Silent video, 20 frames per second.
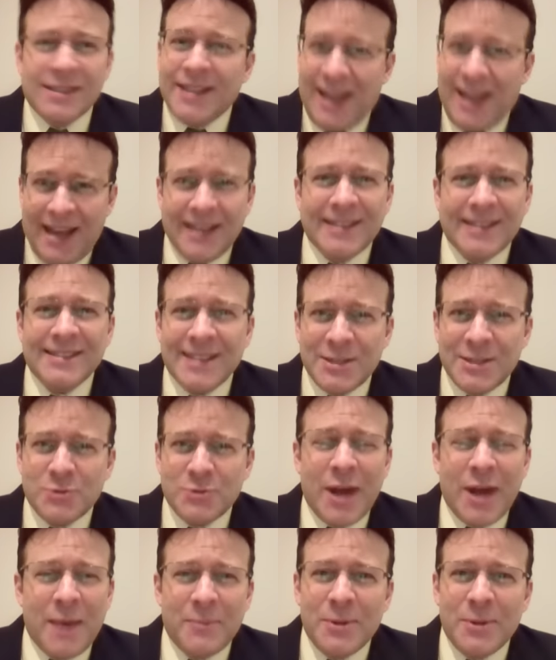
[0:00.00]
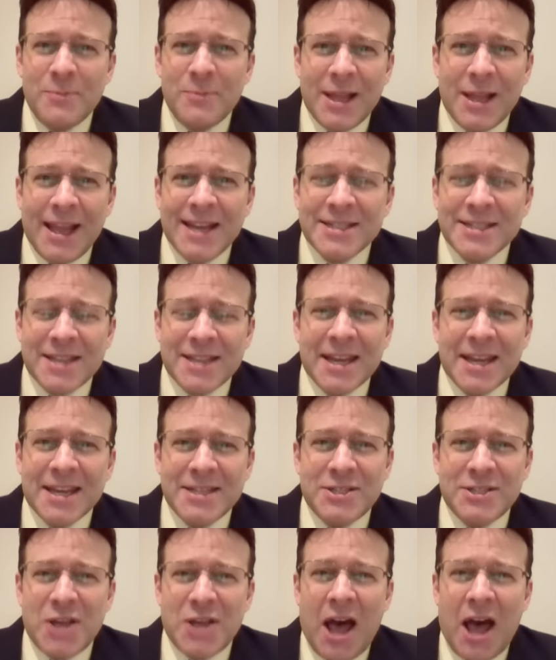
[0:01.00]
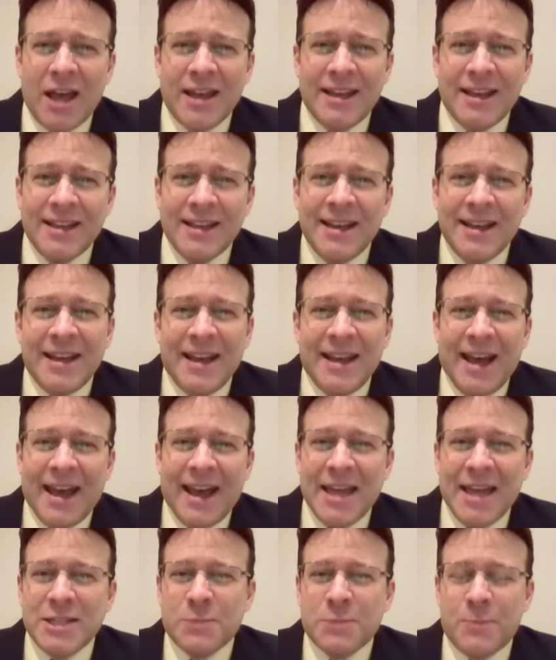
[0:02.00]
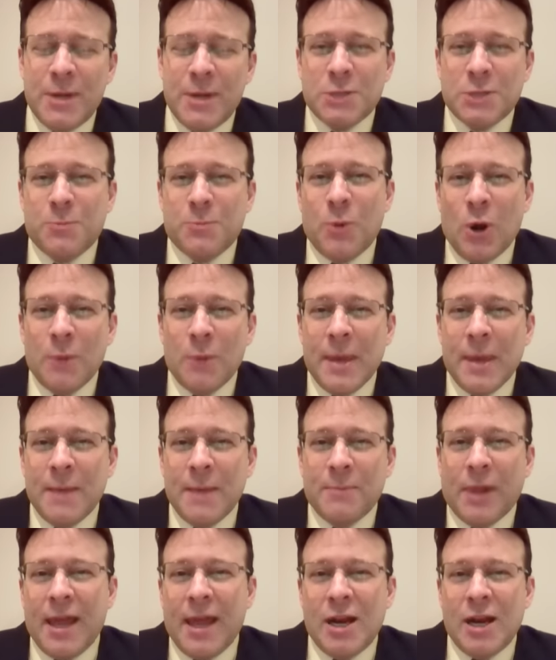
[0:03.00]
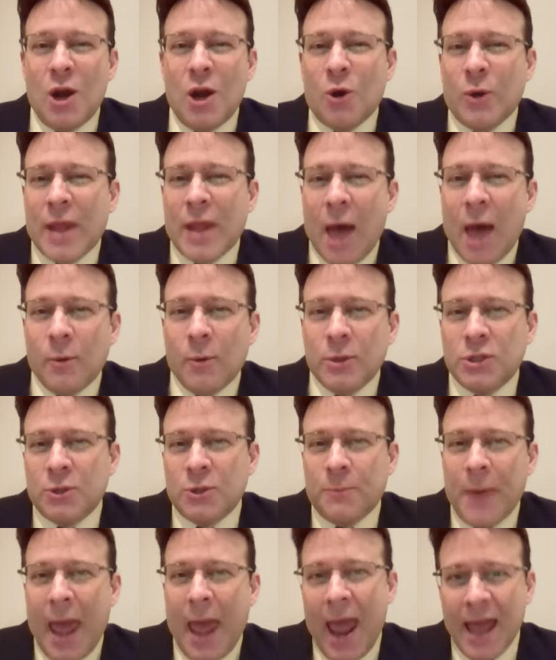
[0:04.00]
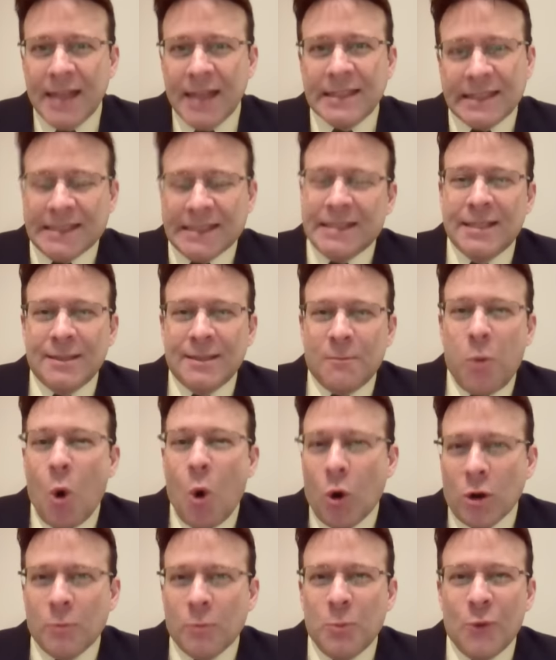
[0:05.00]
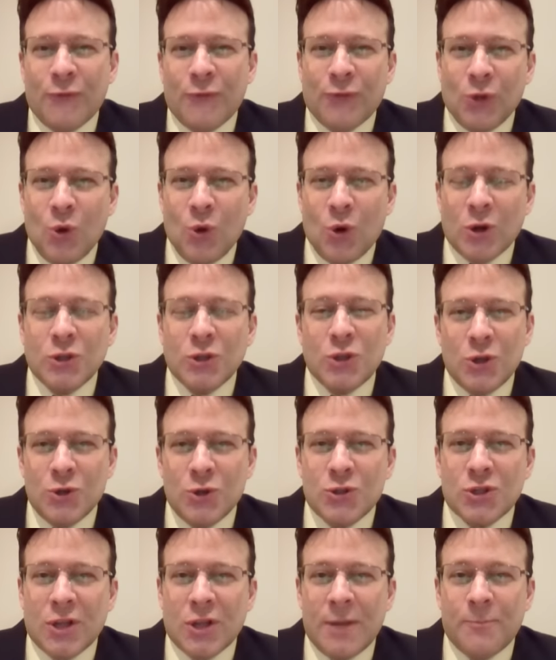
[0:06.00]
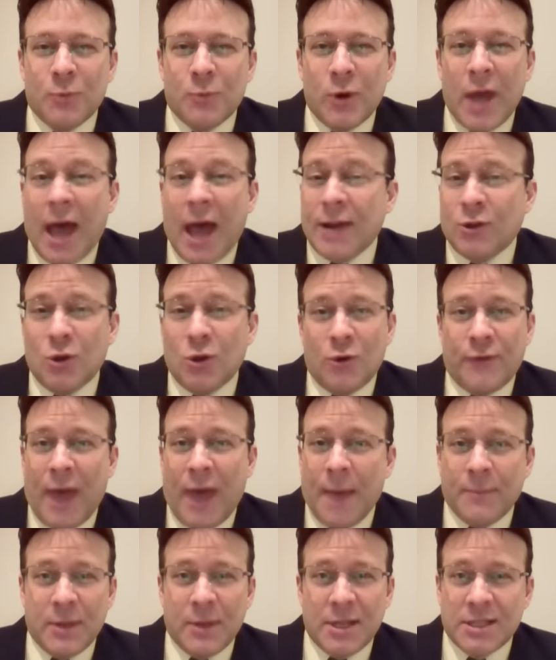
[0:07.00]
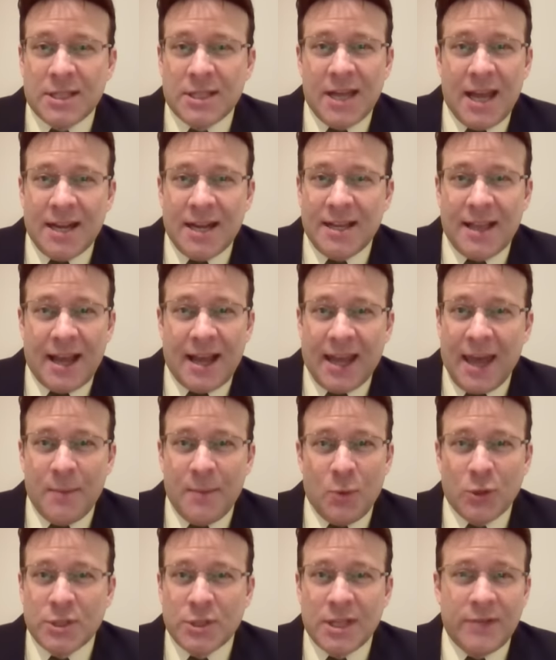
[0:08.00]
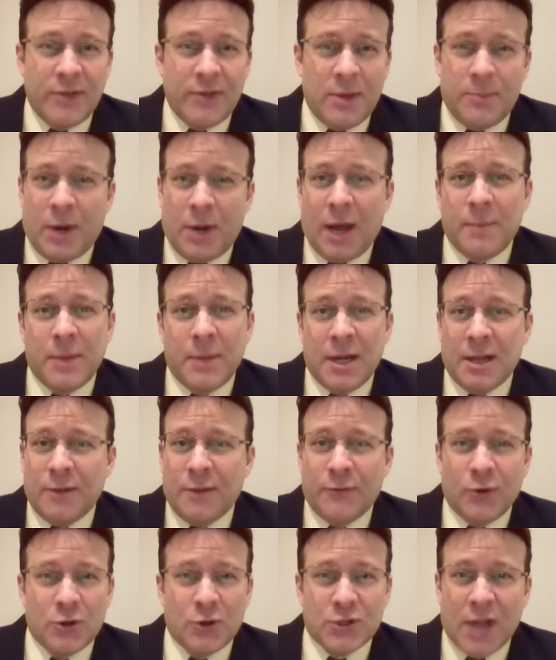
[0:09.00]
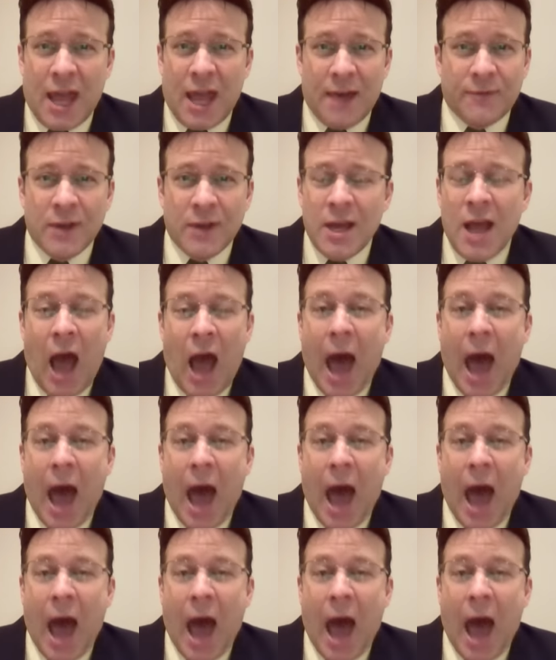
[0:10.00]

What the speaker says: Yeah, that's what happened to me last night. Gonzaga against Pittsburgh being played in Okinawa, Japan. Portable floor, too slippery. I don't know if you happened to see any of that game on TV, but I mean in the first half.